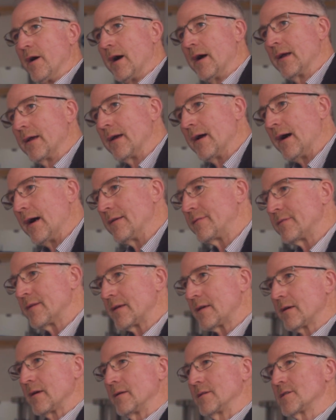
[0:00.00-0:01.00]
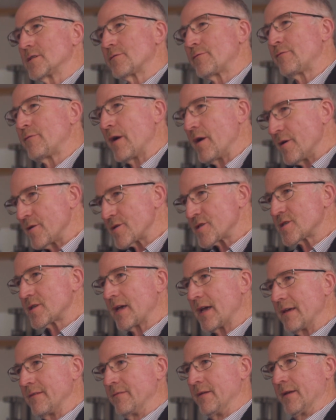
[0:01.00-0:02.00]
I think it's fair to
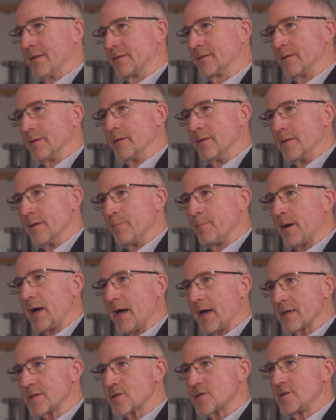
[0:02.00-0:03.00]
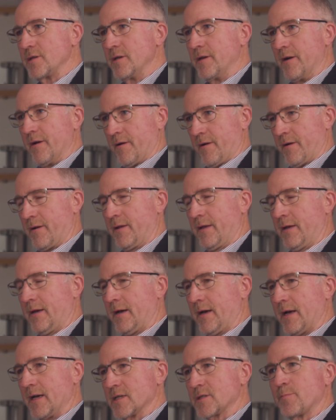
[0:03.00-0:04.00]
say that the past year
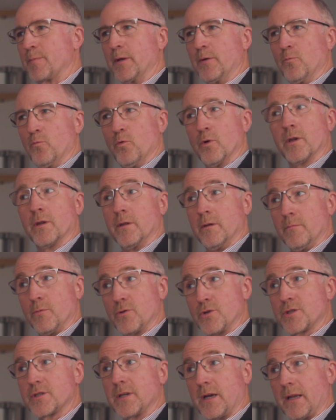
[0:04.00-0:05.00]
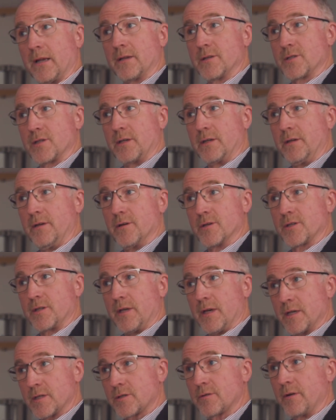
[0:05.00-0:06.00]
has been one of the most challenging years
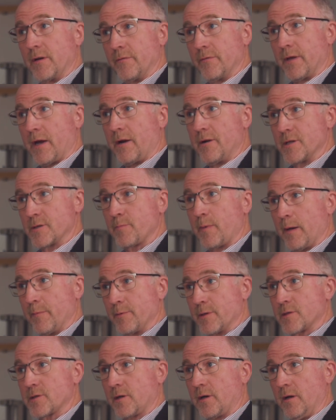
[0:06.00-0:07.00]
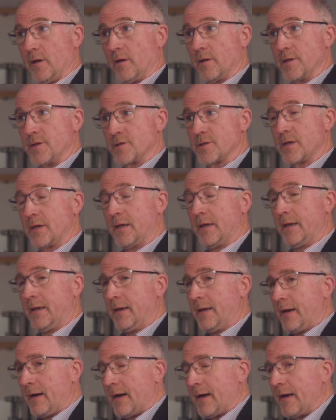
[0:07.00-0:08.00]
in the history of the Irish Baptist College.
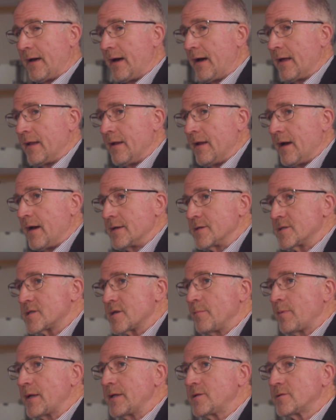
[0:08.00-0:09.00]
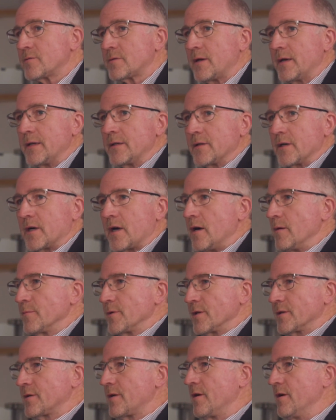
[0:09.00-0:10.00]
And simply trying to come
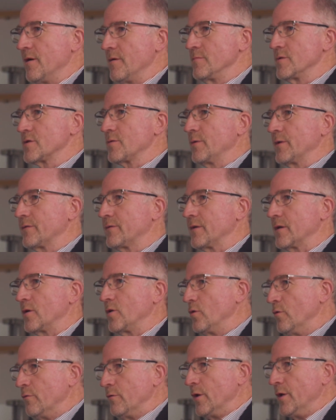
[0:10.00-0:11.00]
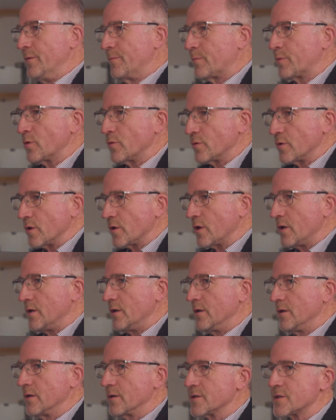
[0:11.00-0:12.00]
to terms with the COVID
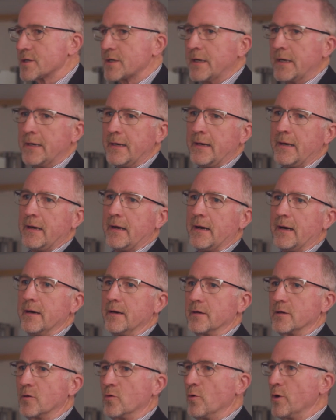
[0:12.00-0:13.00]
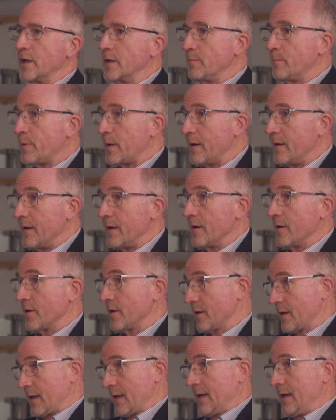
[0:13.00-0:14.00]
protocols, going
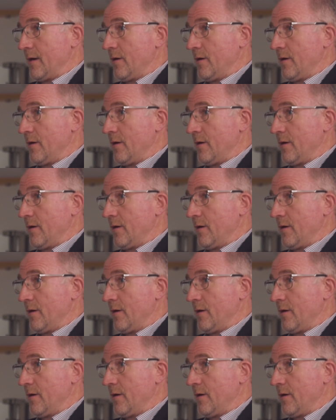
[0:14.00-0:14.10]
periodically